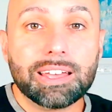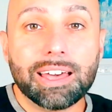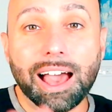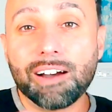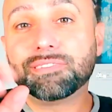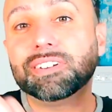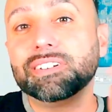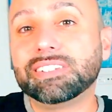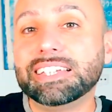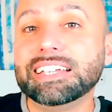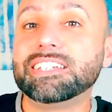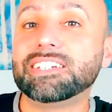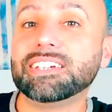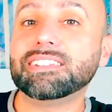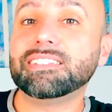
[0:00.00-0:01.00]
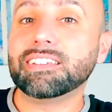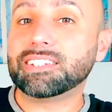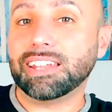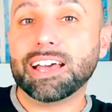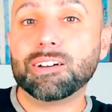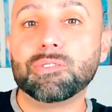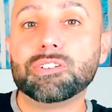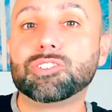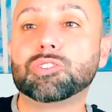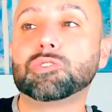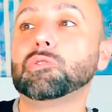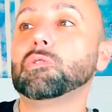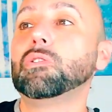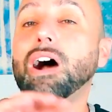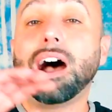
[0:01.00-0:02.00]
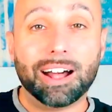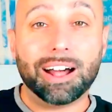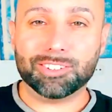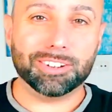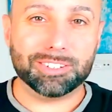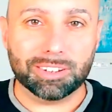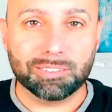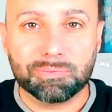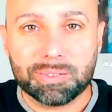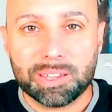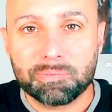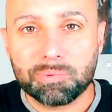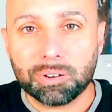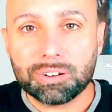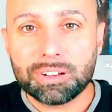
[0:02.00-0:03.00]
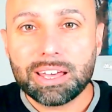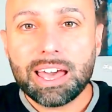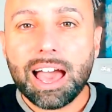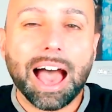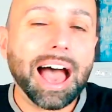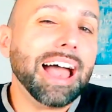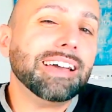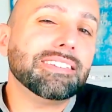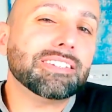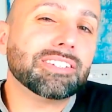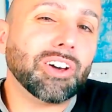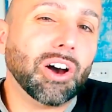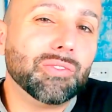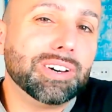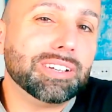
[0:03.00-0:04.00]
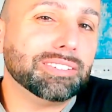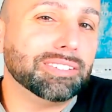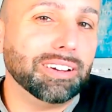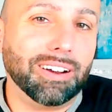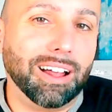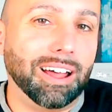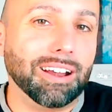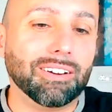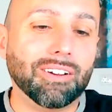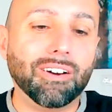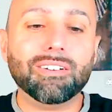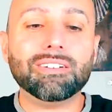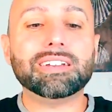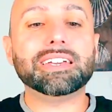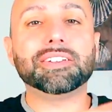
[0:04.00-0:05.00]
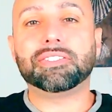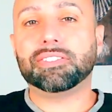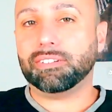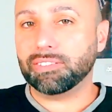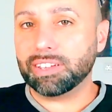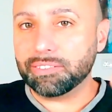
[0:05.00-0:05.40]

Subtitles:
After teaching this language to hundreds of people, I discovered there are only 3